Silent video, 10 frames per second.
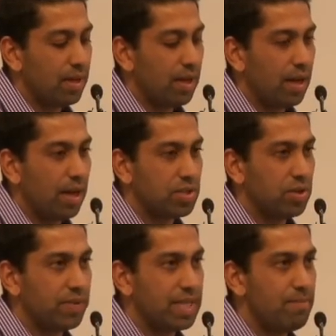a, a
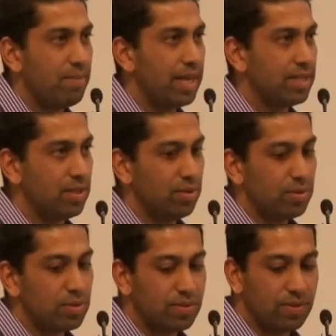sort of a template to
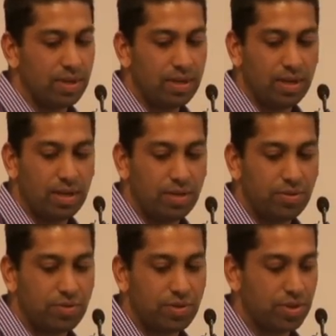use in, in
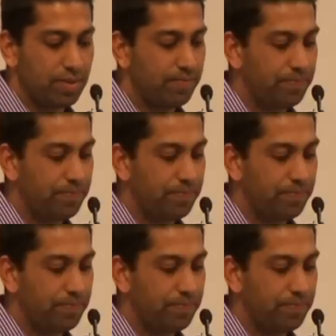nutrition.